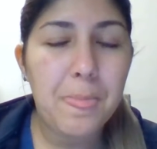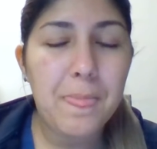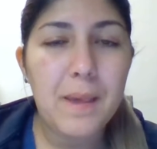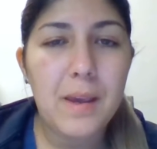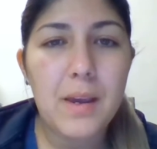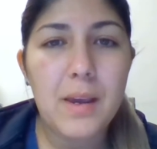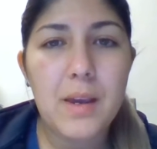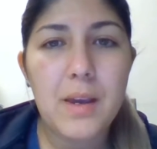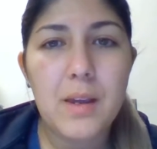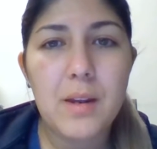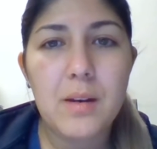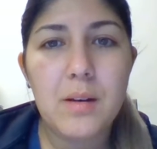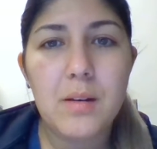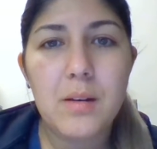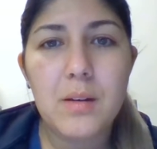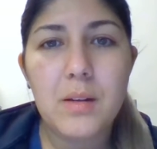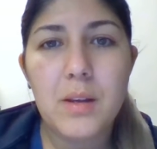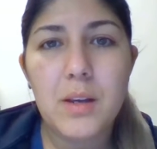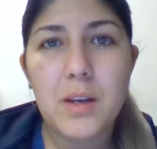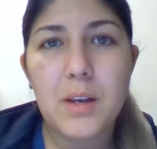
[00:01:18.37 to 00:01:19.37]

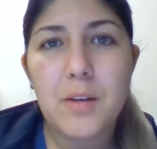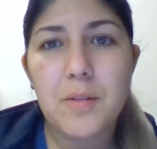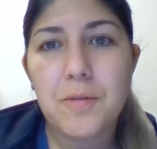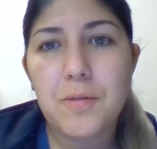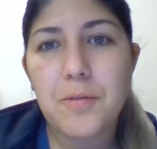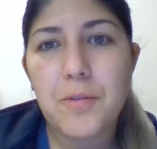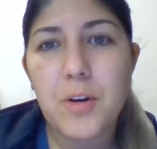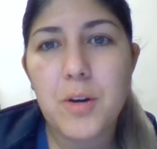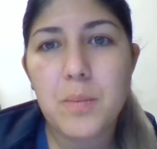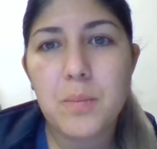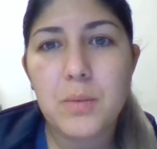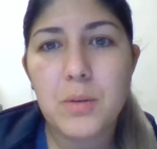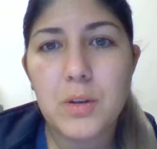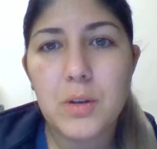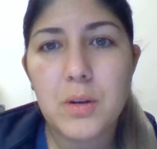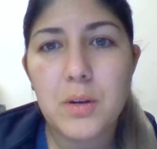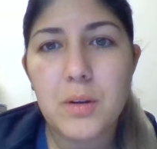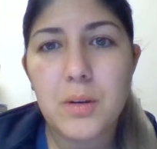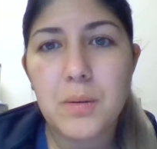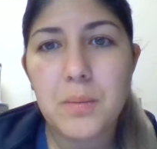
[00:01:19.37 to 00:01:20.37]
and it confirmed
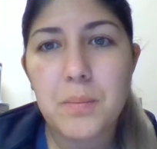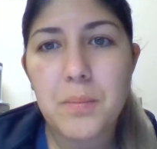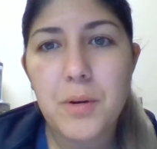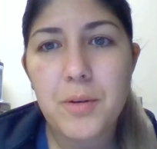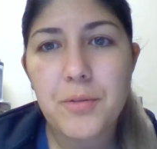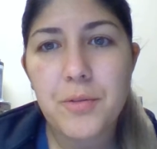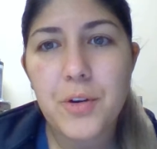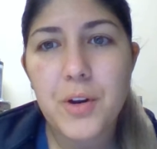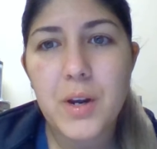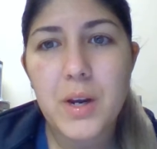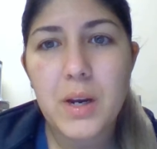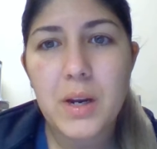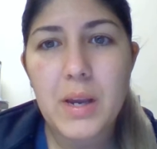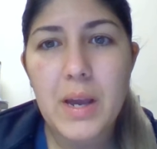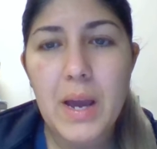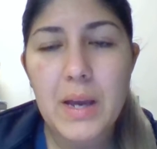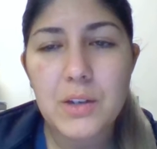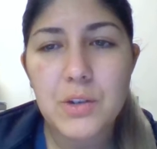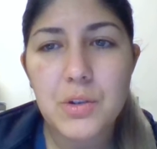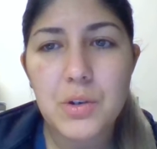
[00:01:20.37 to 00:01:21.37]
the perforated
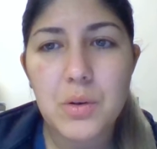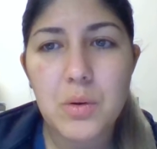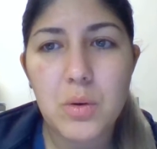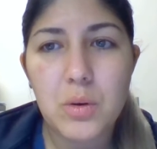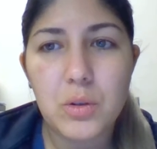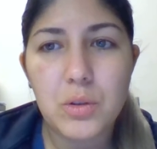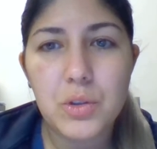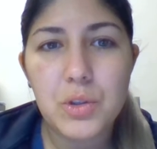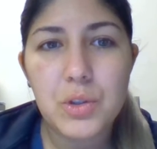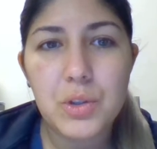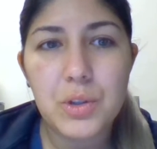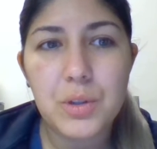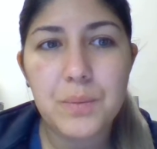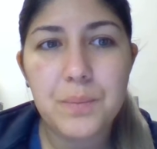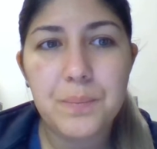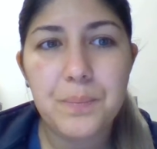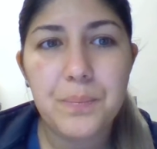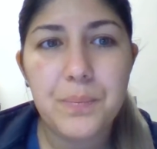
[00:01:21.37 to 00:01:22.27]
gastric ulcer.